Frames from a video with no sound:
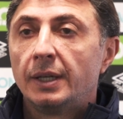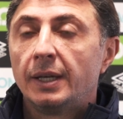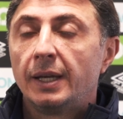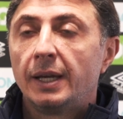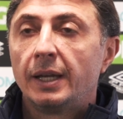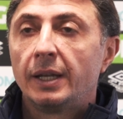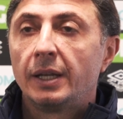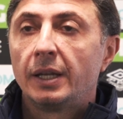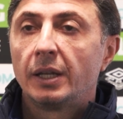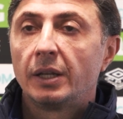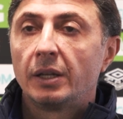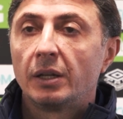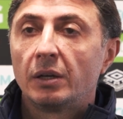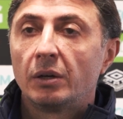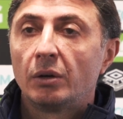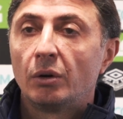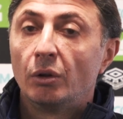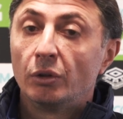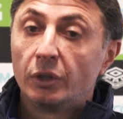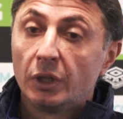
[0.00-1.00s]
And then uh,
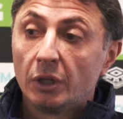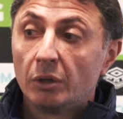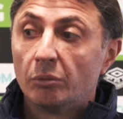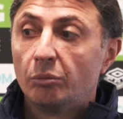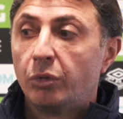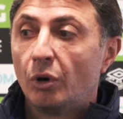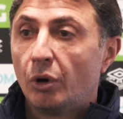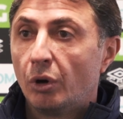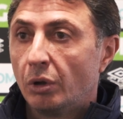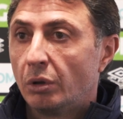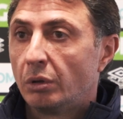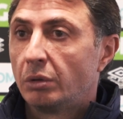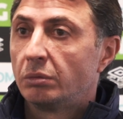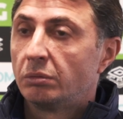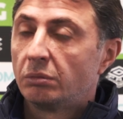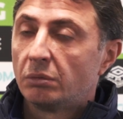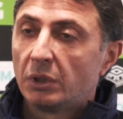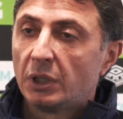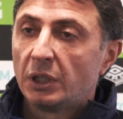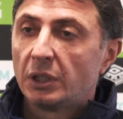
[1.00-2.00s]
holding a ball
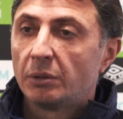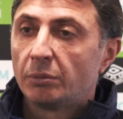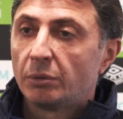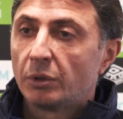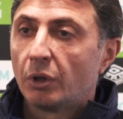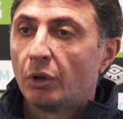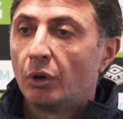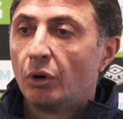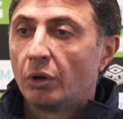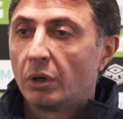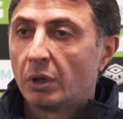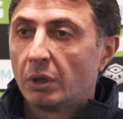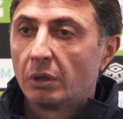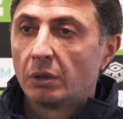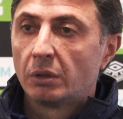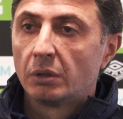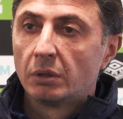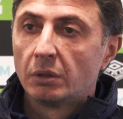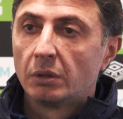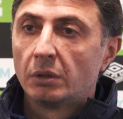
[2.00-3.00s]
a little bit longer,
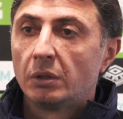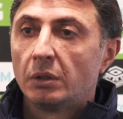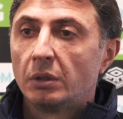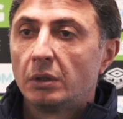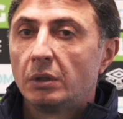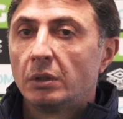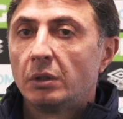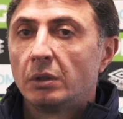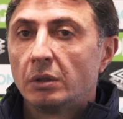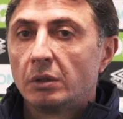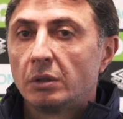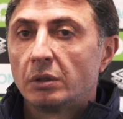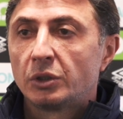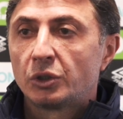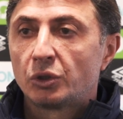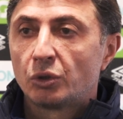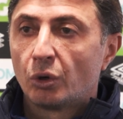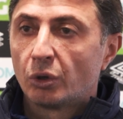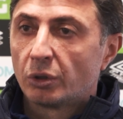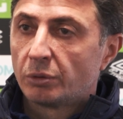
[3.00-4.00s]

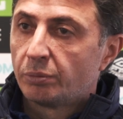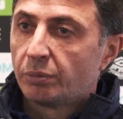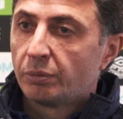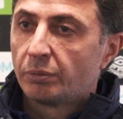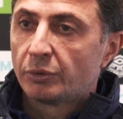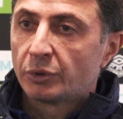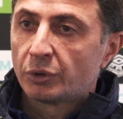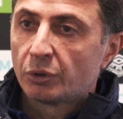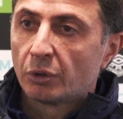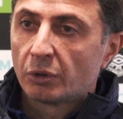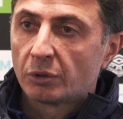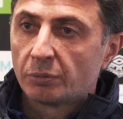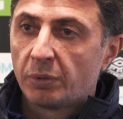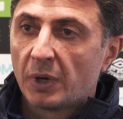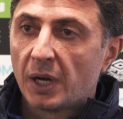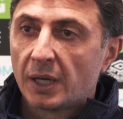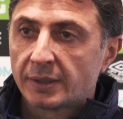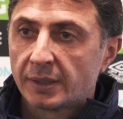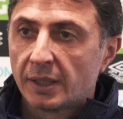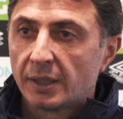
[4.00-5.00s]
short short
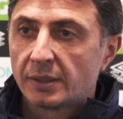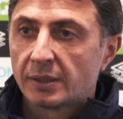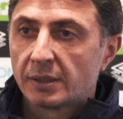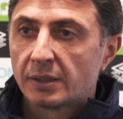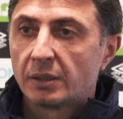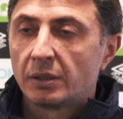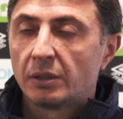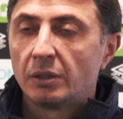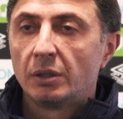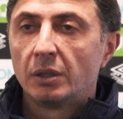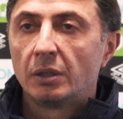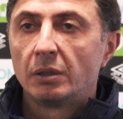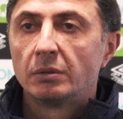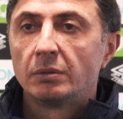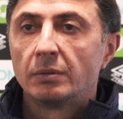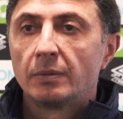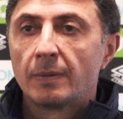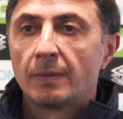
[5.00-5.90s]
passes, you know.